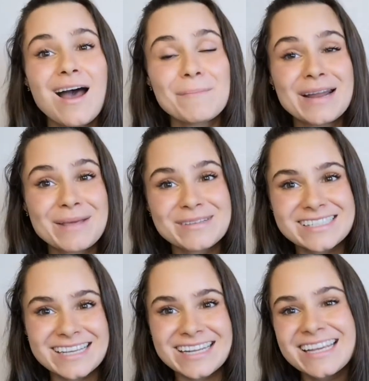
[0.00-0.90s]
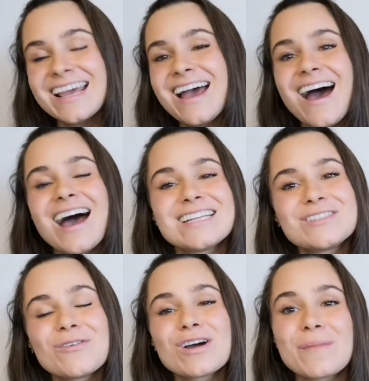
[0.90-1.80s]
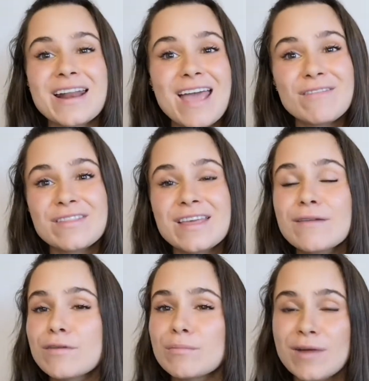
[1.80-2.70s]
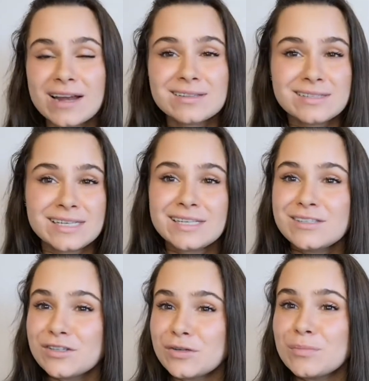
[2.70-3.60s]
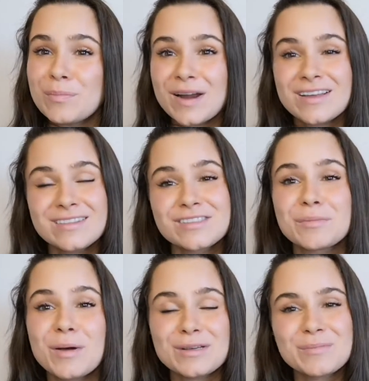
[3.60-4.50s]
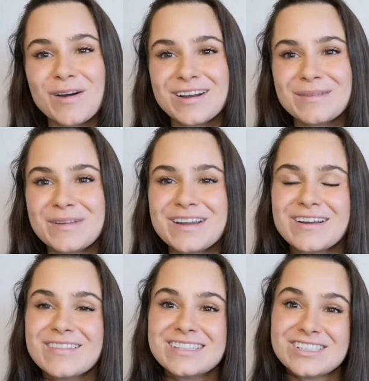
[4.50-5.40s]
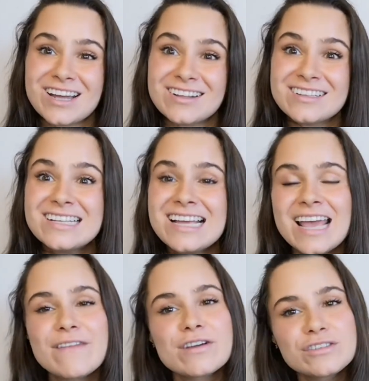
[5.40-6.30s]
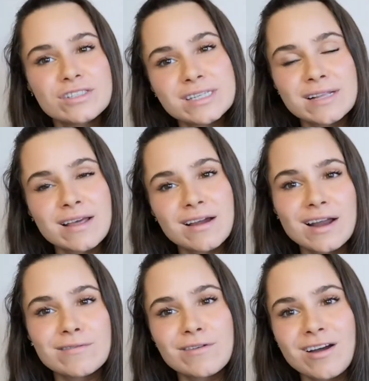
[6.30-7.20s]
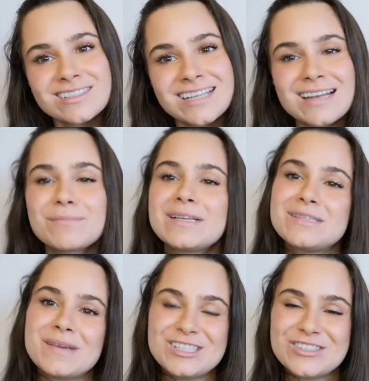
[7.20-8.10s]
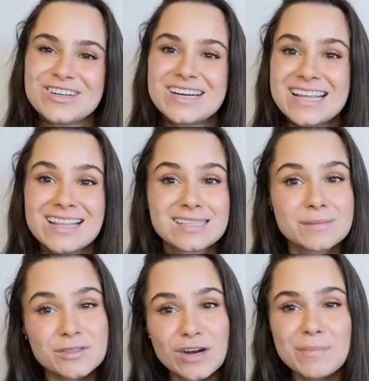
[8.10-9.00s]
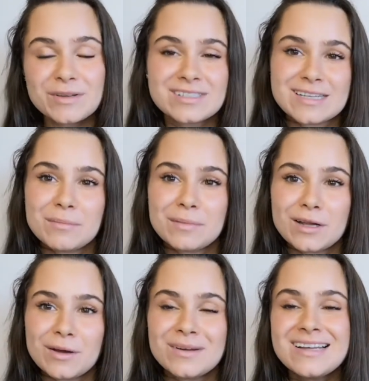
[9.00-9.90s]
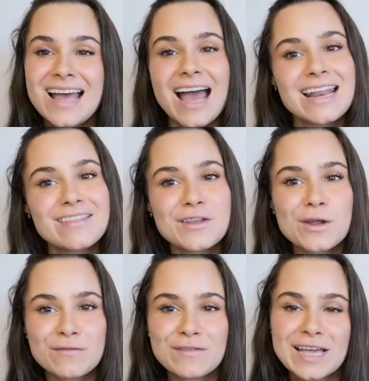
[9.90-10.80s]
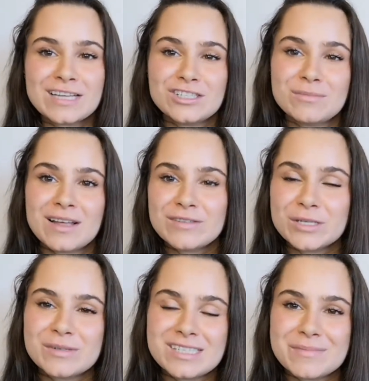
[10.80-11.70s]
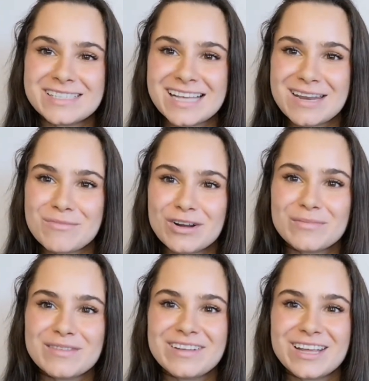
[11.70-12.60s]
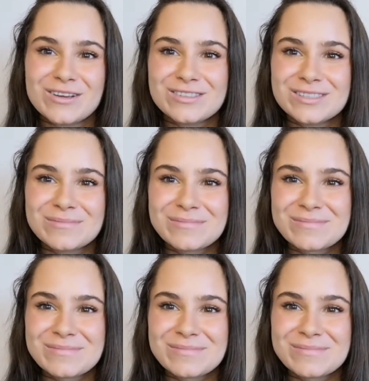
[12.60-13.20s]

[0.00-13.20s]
My name is Kitty. I talk about everything from pregnancy to birth to postpartum here on this channel. If you're interested in that kind of content, please make sure and hit that subscribe button down below and hit the notification bell if you don't want to miss any more of my videos.